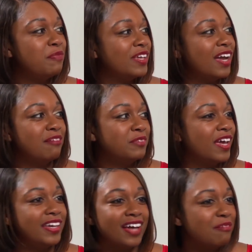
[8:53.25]
and I'm
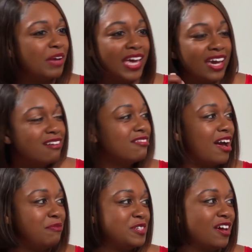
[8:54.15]
like got my hair
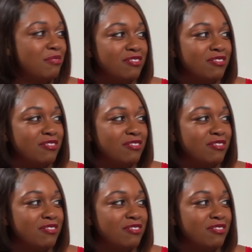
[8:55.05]
wrapped up,